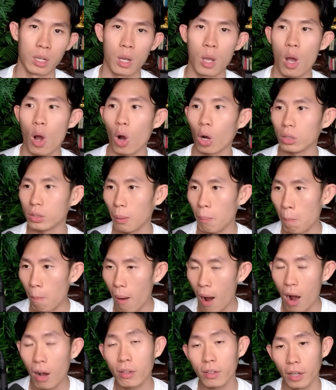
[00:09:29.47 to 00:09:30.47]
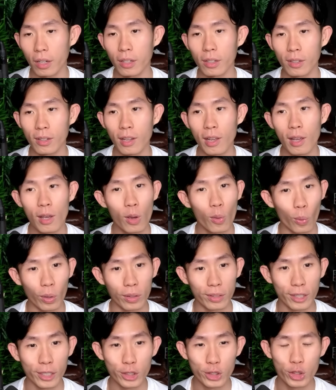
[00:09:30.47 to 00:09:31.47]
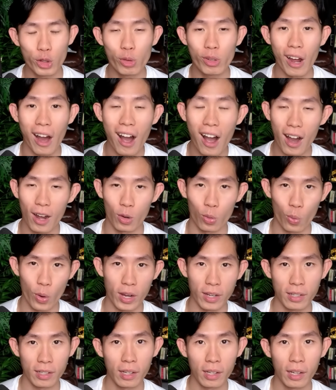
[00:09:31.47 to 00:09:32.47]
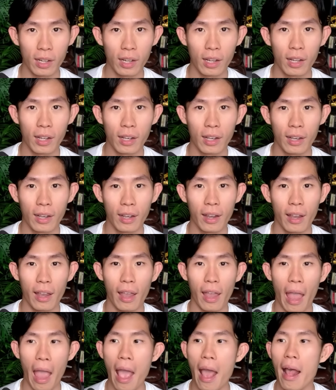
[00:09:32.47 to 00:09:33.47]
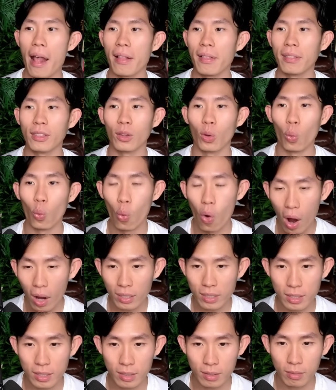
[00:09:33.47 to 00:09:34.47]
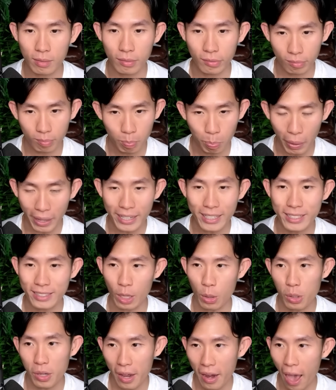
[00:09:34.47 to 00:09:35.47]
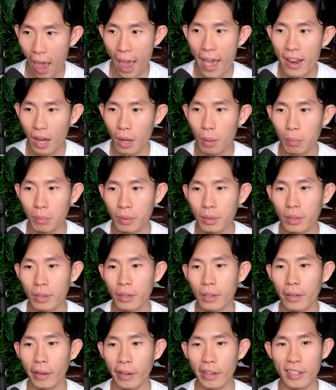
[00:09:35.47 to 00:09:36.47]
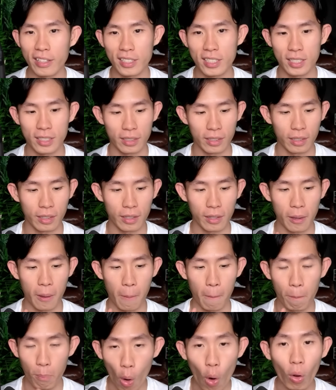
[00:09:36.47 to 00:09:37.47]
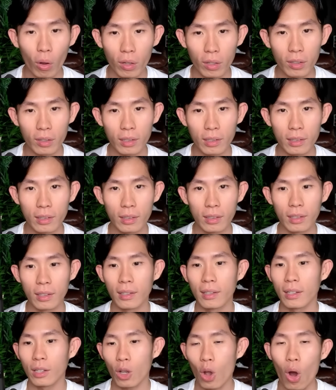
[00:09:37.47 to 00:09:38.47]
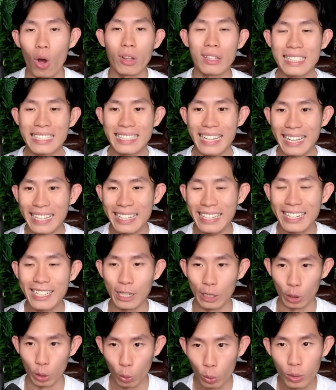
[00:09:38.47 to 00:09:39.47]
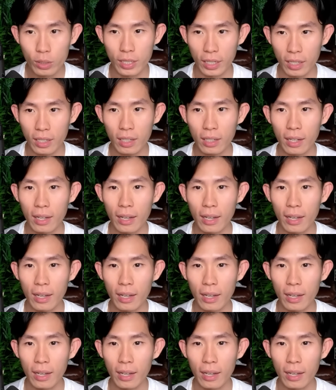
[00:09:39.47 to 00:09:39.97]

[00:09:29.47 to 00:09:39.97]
or the market will teach you the hard way. And the worst place that you can end up is broke, constantly losing